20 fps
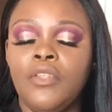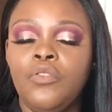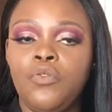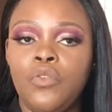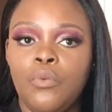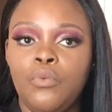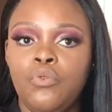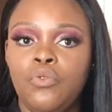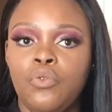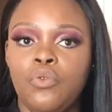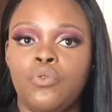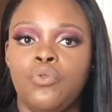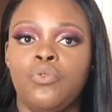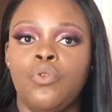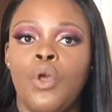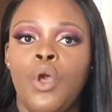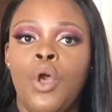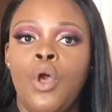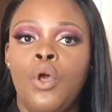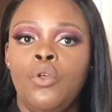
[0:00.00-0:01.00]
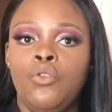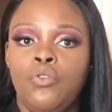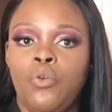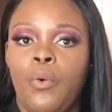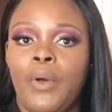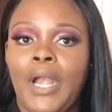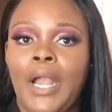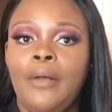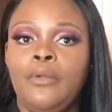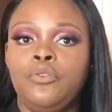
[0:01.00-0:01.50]
swimsuits.
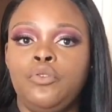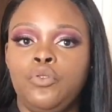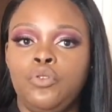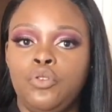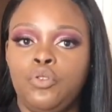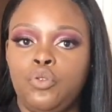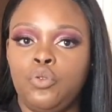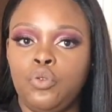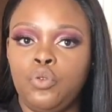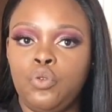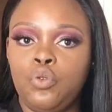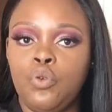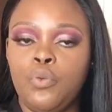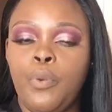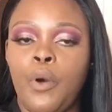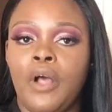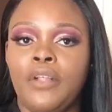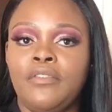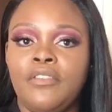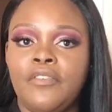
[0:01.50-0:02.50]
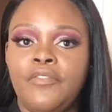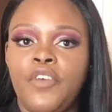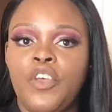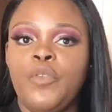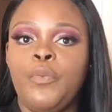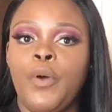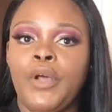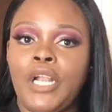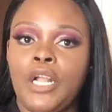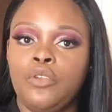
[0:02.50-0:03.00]
So what I'll do is do two parts. The
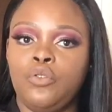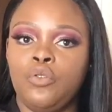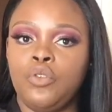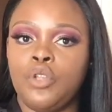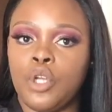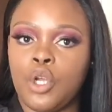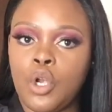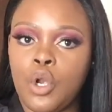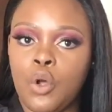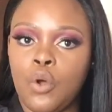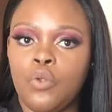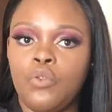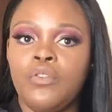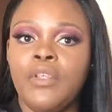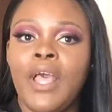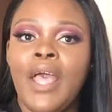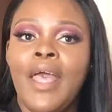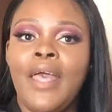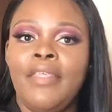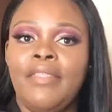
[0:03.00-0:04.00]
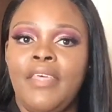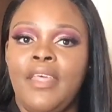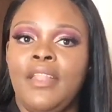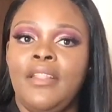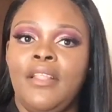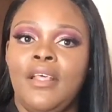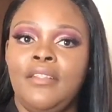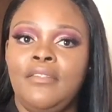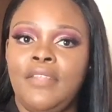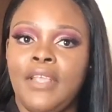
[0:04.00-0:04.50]
first part I'll do the clothes,
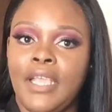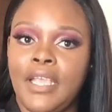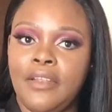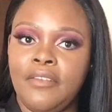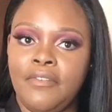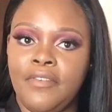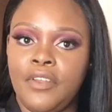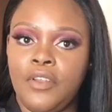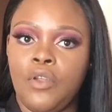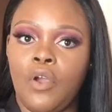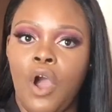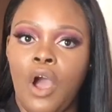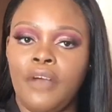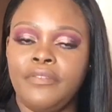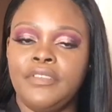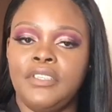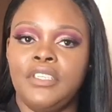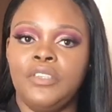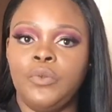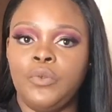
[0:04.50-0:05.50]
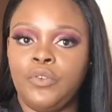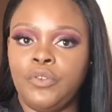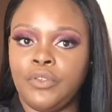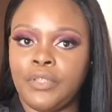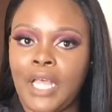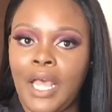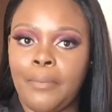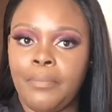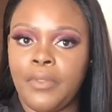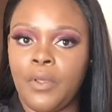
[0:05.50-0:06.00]
then the second video after this, which
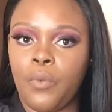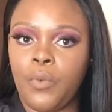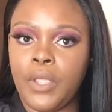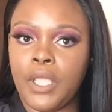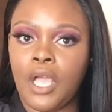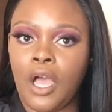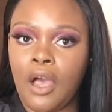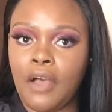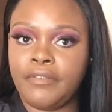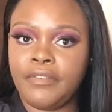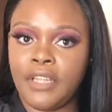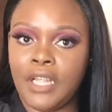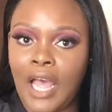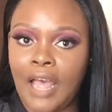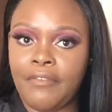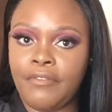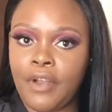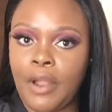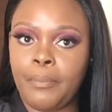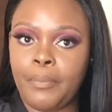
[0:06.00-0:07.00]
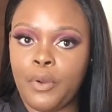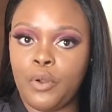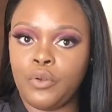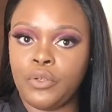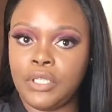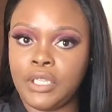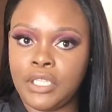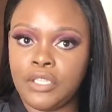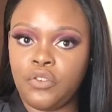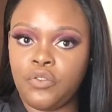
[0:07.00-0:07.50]
is coming the week after I've
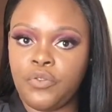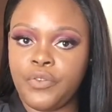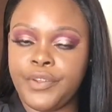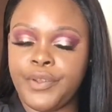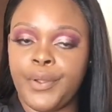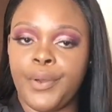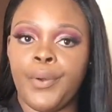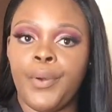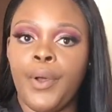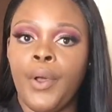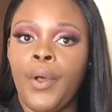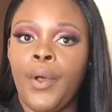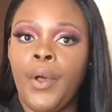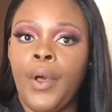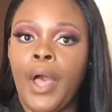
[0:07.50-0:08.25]
uploaded this video,